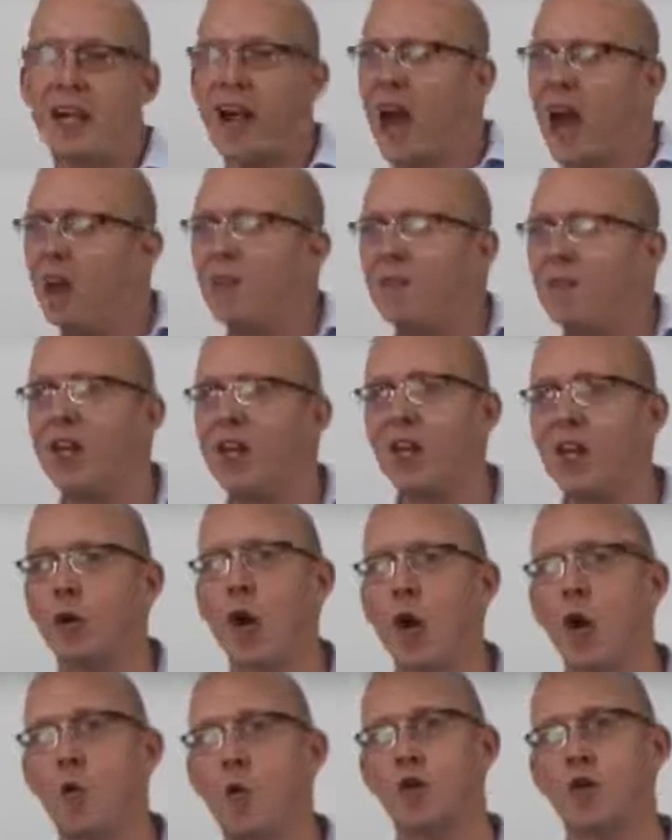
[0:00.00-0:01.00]
how to figure
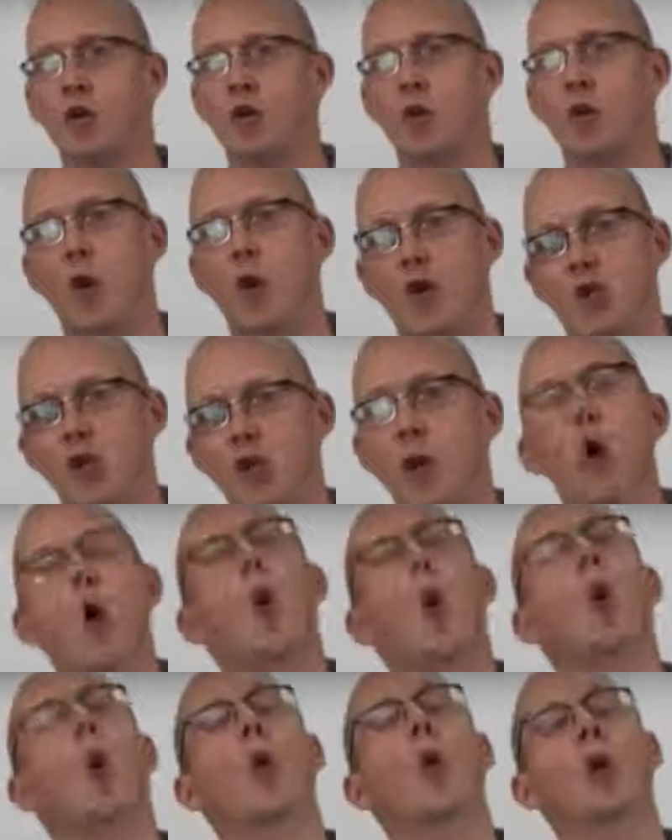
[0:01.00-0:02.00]
out what you're going to
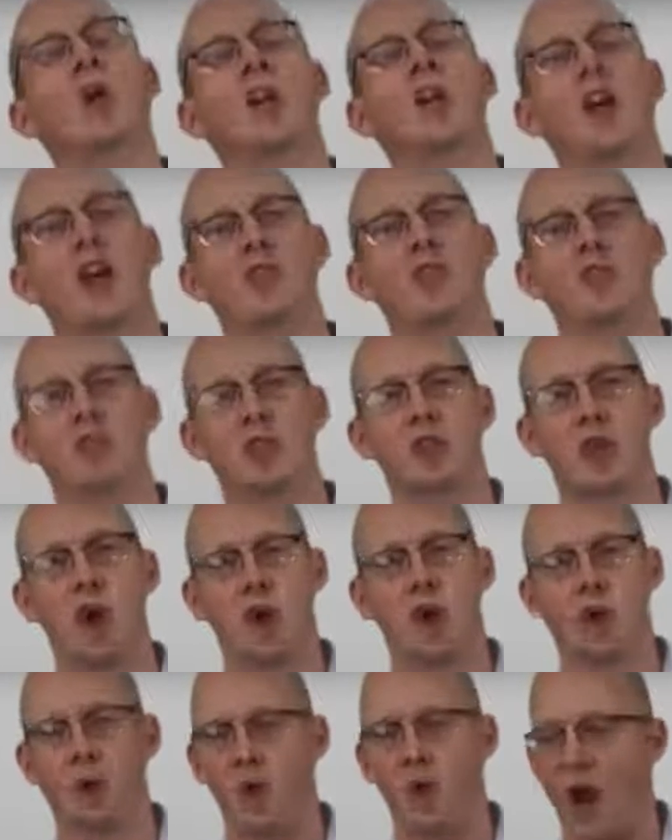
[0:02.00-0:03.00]
organize the
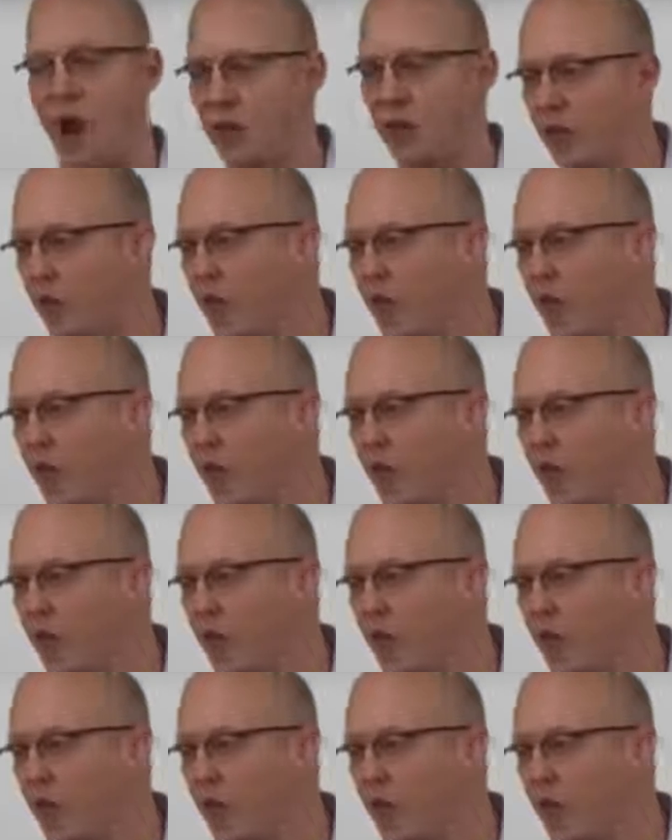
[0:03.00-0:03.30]
talk around,